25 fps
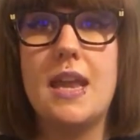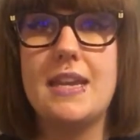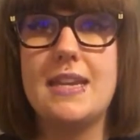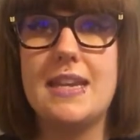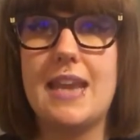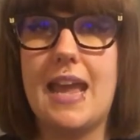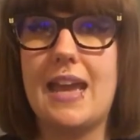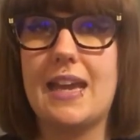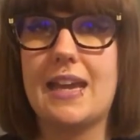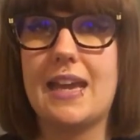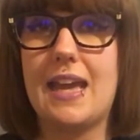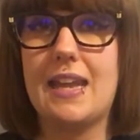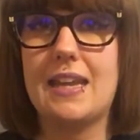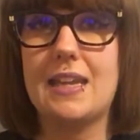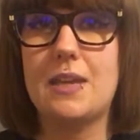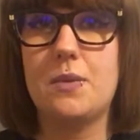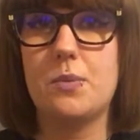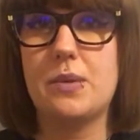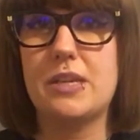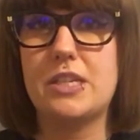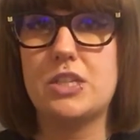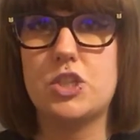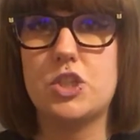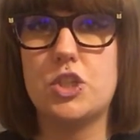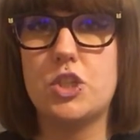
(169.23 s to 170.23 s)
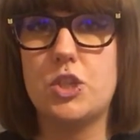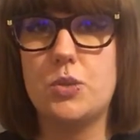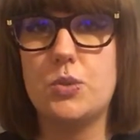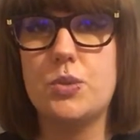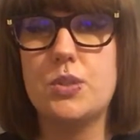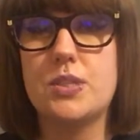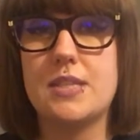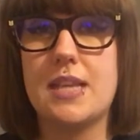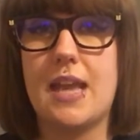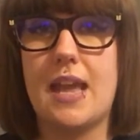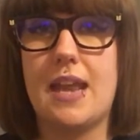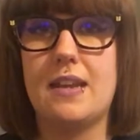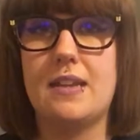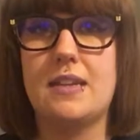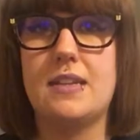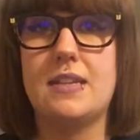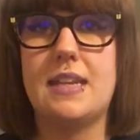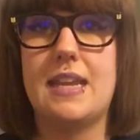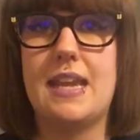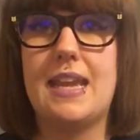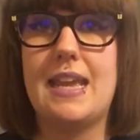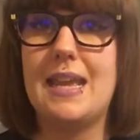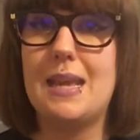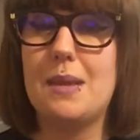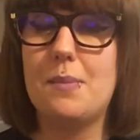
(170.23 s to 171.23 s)
NetGalley, which do send
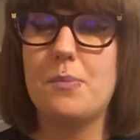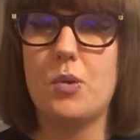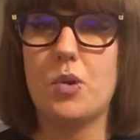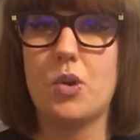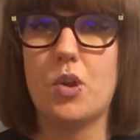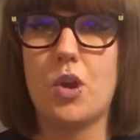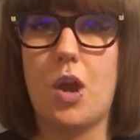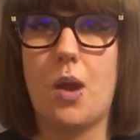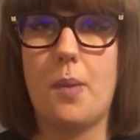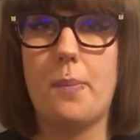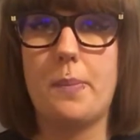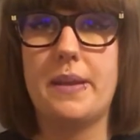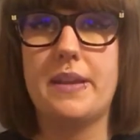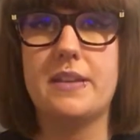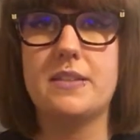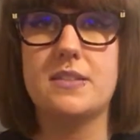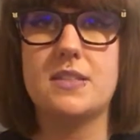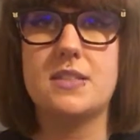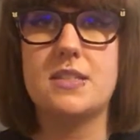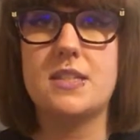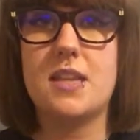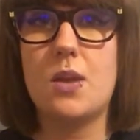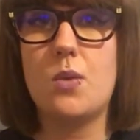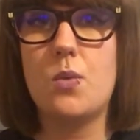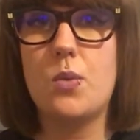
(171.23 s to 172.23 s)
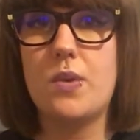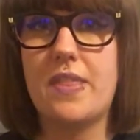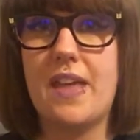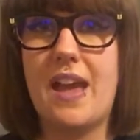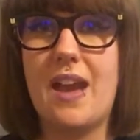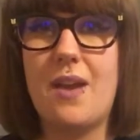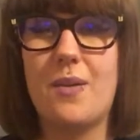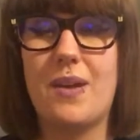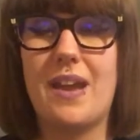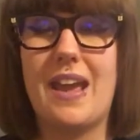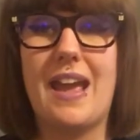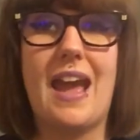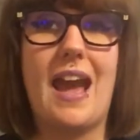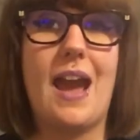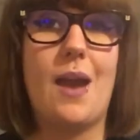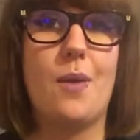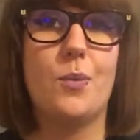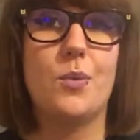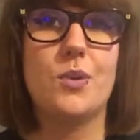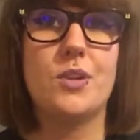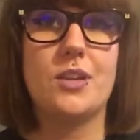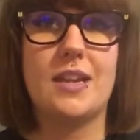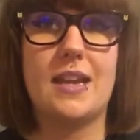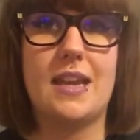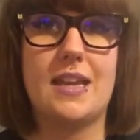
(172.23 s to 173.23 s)
ebook copies, so without it I
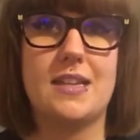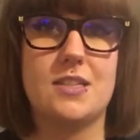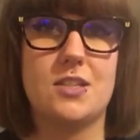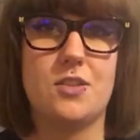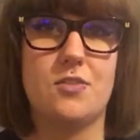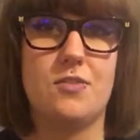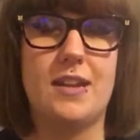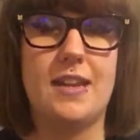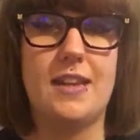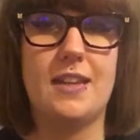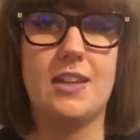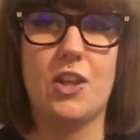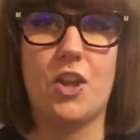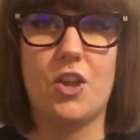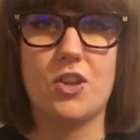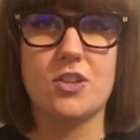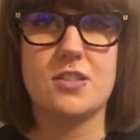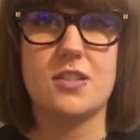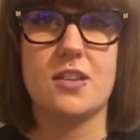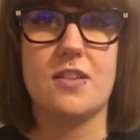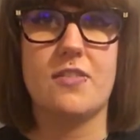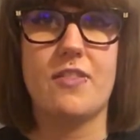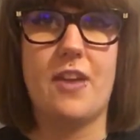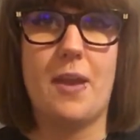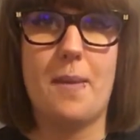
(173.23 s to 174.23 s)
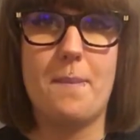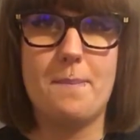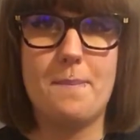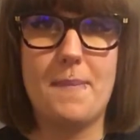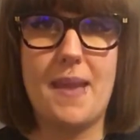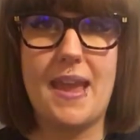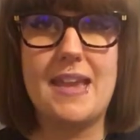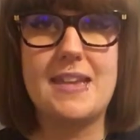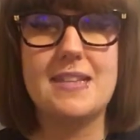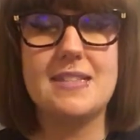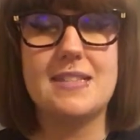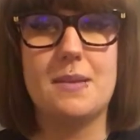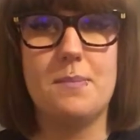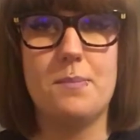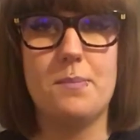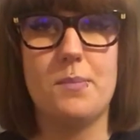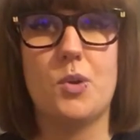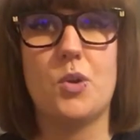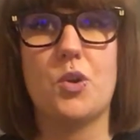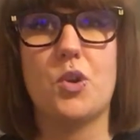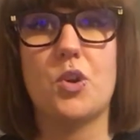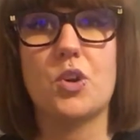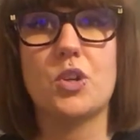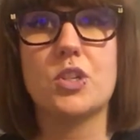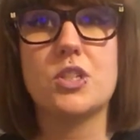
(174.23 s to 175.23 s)
wouldn't get to read lots of amazing
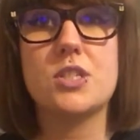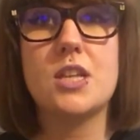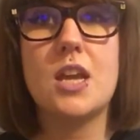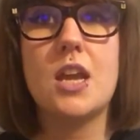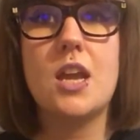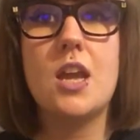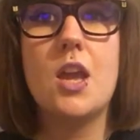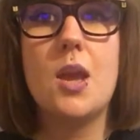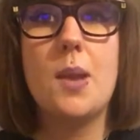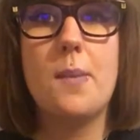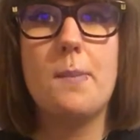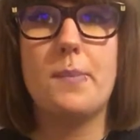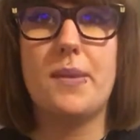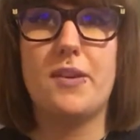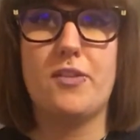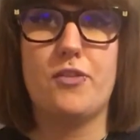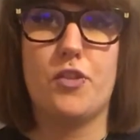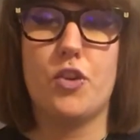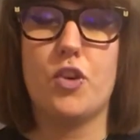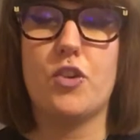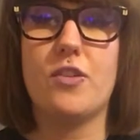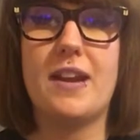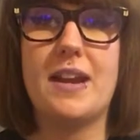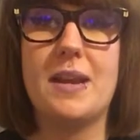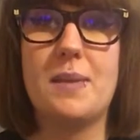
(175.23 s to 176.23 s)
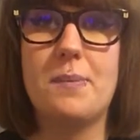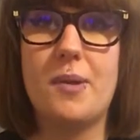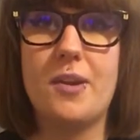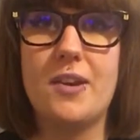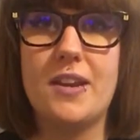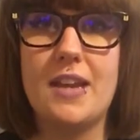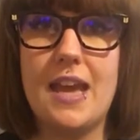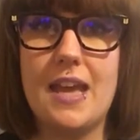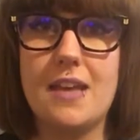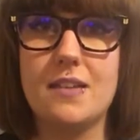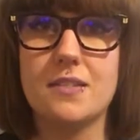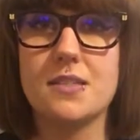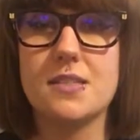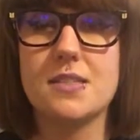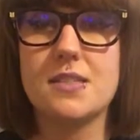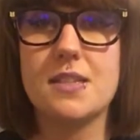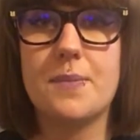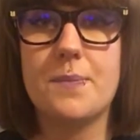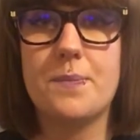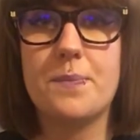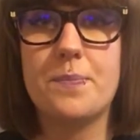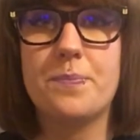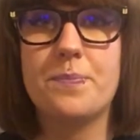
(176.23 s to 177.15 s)
books before anybody else.